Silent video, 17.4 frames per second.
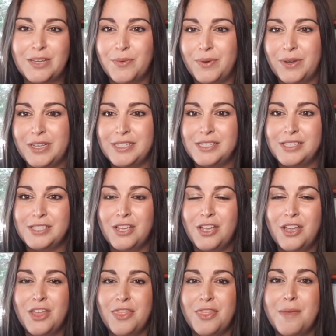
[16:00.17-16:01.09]
was
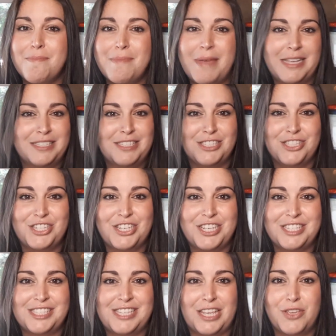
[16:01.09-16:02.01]
the
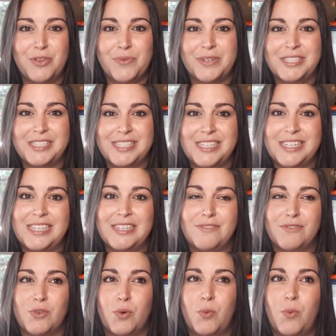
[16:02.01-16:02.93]
messages that you
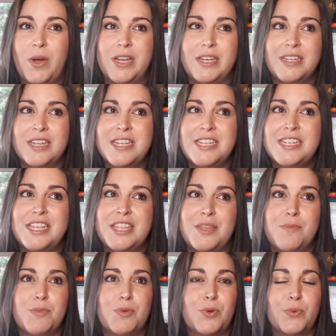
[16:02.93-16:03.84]
received, or what did the
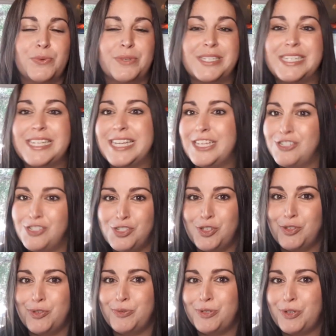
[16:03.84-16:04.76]
moon teach
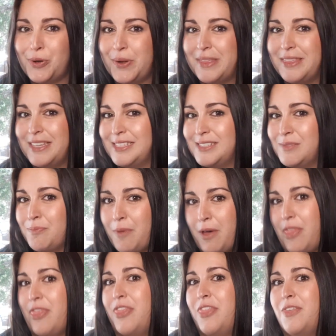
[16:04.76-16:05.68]
you during this
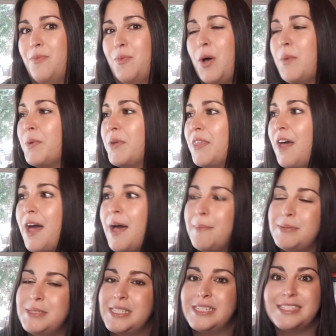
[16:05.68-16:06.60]
month? What were the
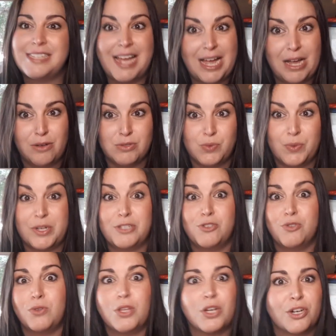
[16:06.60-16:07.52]
ups and downs? What did
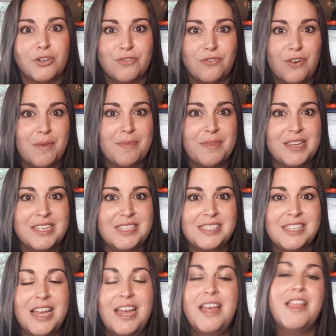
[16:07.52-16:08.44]
you learn from
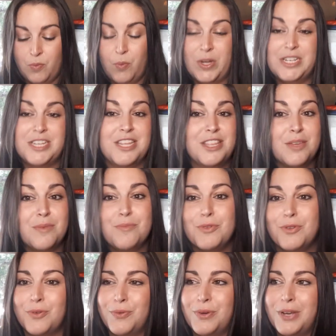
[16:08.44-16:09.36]
this? What did the
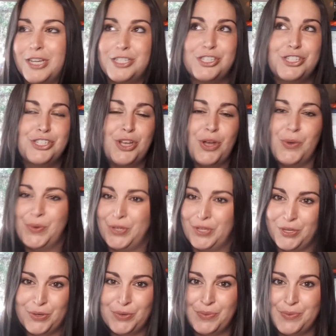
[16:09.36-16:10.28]
moon show
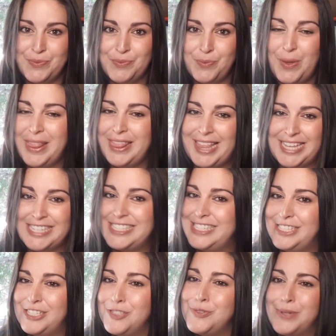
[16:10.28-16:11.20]
you? What
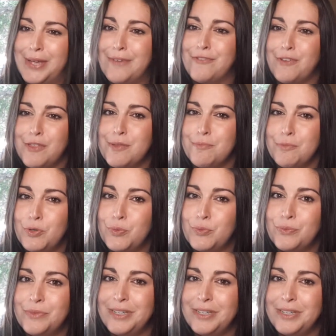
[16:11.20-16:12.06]
lessons did you get from the moon?